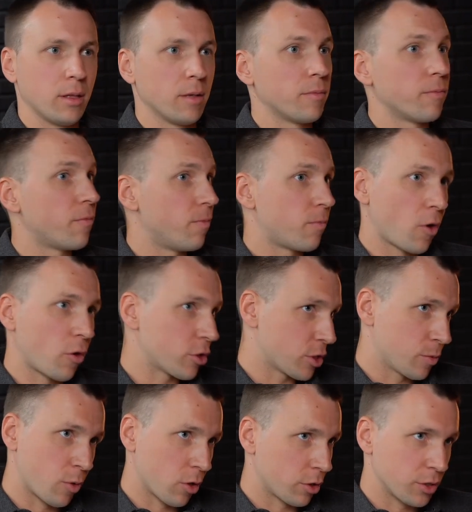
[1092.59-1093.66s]
the forex
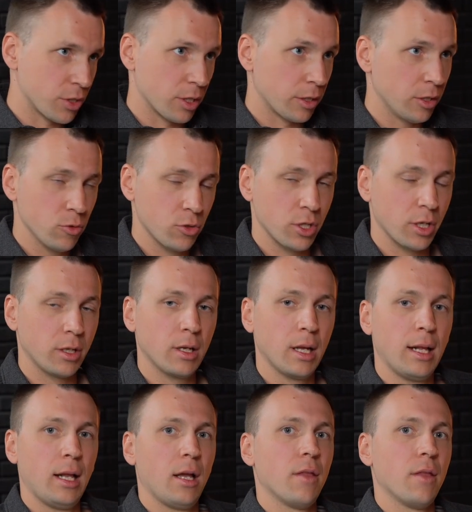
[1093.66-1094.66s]
brokers are using,